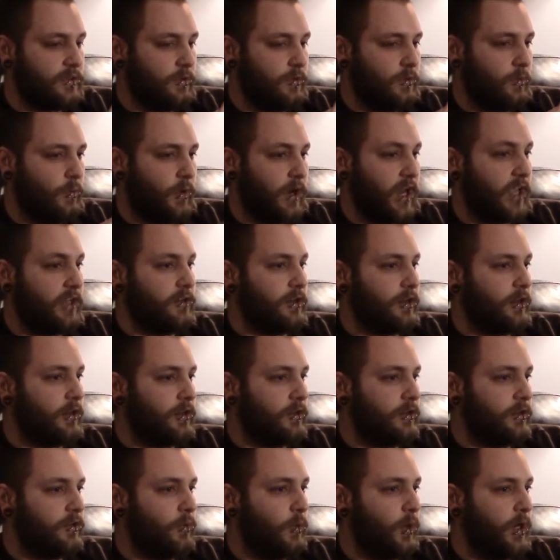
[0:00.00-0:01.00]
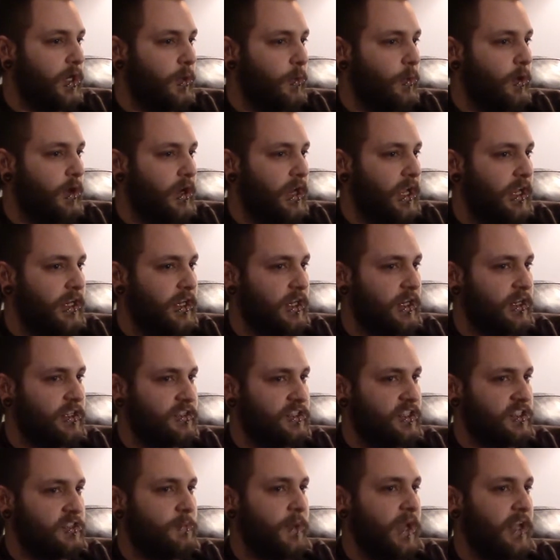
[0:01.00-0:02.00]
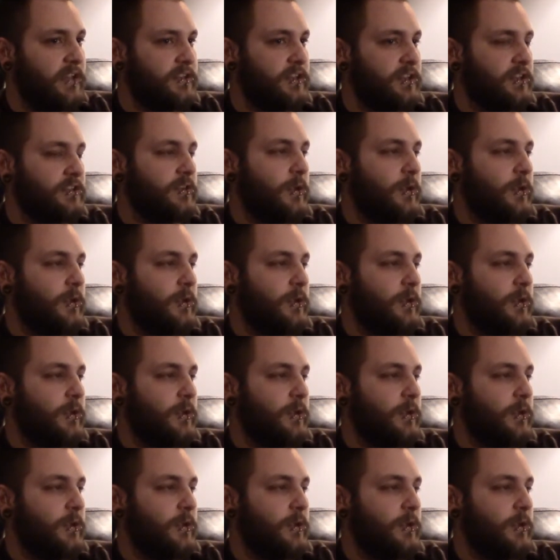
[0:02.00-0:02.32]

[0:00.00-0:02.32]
when I turned 21, I did a suspension.